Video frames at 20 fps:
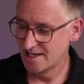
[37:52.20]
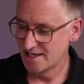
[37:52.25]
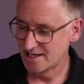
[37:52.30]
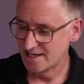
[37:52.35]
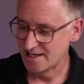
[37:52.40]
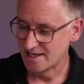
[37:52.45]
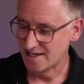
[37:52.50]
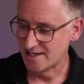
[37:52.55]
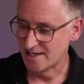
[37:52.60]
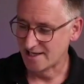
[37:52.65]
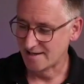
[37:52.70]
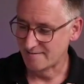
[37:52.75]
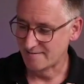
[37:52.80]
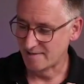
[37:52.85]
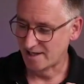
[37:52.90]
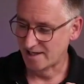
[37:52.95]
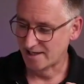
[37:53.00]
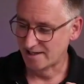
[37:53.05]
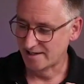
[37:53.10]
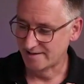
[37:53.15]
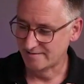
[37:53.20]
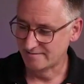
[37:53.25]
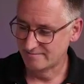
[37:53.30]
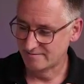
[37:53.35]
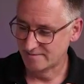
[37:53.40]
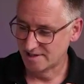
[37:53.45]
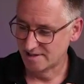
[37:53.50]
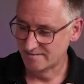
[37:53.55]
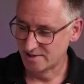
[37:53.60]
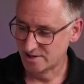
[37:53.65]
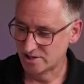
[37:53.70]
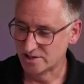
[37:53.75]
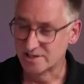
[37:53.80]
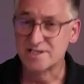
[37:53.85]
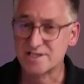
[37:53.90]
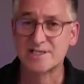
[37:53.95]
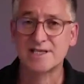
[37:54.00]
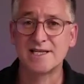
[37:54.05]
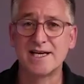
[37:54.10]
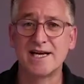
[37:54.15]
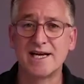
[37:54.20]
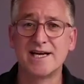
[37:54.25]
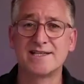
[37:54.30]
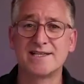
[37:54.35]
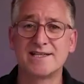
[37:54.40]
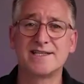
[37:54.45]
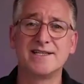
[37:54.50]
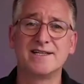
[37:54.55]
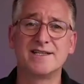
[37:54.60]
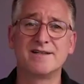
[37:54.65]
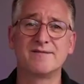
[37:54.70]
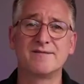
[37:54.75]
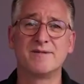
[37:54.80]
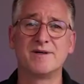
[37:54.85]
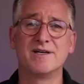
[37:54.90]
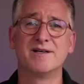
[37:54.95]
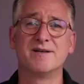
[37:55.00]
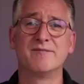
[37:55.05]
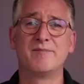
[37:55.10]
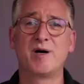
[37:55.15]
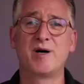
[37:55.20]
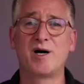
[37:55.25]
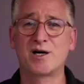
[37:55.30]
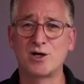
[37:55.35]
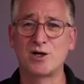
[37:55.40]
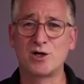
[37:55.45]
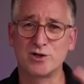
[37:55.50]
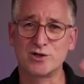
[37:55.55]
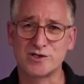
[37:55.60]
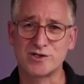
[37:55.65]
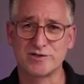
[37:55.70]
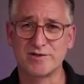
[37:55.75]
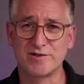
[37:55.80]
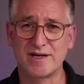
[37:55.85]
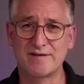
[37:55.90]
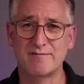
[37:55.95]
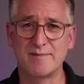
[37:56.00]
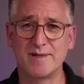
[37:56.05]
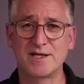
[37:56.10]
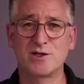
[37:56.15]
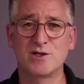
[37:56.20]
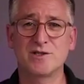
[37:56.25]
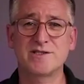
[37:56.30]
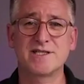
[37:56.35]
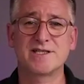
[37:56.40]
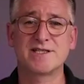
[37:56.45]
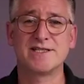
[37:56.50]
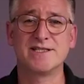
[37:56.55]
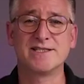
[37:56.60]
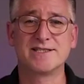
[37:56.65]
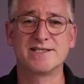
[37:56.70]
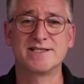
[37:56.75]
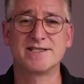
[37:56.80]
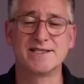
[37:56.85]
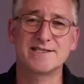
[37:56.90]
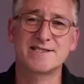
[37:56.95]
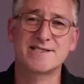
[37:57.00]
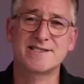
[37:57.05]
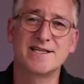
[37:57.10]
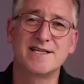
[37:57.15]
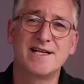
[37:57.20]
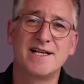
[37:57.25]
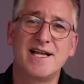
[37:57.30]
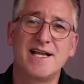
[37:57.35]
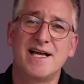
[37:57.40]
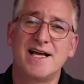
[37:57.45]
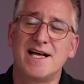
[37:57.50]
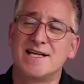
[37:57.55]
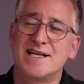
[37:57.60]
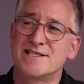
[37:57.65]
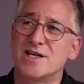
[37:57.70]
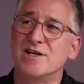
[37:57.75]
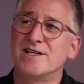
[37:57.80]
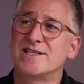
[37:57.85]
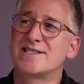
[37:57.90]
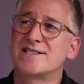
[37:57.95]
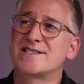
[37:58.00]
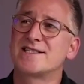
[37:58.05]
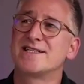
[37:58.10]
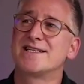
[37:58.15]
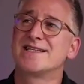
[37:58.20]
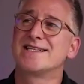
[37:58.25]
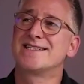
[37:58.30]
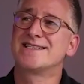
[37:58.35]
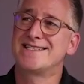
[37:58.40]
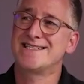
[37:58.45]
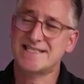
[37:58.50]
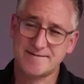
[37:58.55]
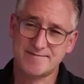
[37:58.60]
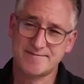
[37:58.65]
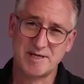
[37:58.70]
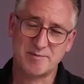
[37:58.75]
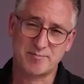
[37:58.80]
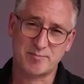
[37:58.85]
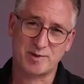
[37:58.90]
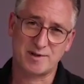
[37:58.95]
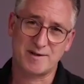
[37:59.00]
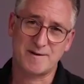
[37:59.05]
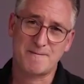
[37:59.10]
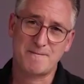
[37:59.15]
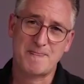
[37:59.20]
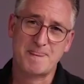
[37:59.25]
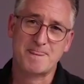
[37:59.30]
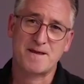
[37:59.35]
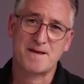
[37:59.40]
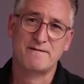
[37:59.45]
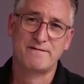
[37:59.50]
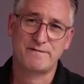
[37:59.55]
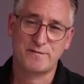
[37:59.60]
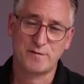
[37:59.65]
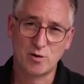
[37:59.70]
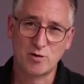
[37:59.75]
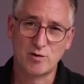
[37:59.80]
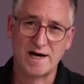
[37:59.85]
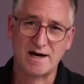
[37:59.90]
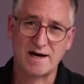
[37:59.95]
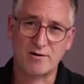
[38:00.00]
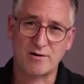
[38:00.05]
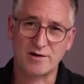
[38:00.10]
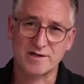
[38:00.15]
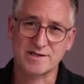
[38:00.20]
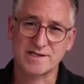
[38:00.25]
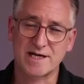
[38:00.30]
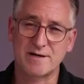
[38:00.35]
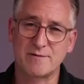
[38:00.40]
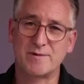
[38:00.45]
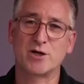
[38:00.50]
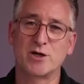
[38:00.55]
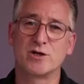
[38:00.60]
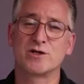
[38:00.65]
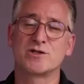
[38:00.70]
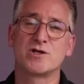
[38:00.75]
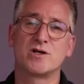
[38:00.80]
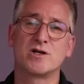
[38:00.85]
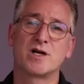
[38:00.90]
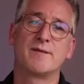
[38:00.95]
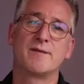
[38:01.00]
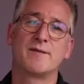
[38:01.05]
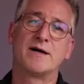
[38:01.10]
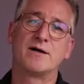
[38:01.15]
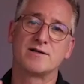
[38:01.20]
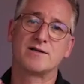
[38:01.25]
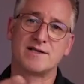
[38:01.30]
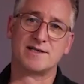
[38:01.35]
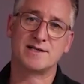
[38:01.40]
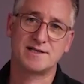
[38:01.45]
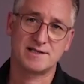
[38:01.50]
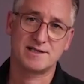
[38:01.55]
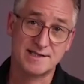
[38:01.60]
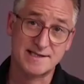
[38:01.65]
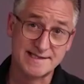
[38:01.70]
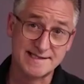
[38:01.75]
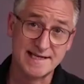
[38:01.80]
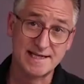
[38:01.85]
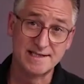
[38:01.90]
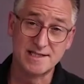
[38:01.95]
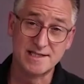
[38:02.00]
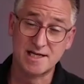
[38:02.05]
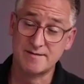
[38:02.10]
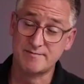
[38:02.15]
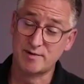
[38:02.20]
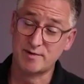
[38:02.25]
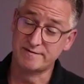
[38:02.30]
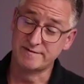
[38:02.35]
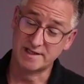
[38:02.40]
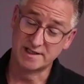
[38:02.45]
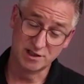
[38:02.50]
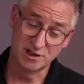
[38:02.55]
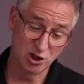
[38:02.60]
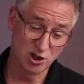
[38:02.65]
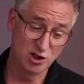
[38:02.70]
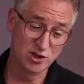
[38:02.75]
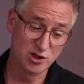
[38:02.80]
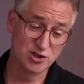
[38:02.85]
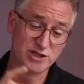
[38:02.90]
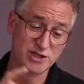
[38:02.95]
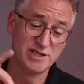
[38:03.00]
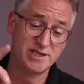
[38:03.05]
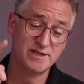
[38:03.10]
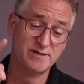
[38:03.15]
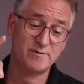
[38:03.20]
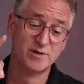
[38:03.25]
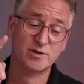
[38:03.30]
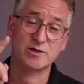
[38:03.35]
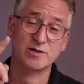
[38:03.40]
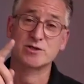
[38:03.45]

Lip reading: Let me just add here my barcode so you have my contact details. So it's 6 people, 4 hours, and we're going to talk about setup of technology. We're going to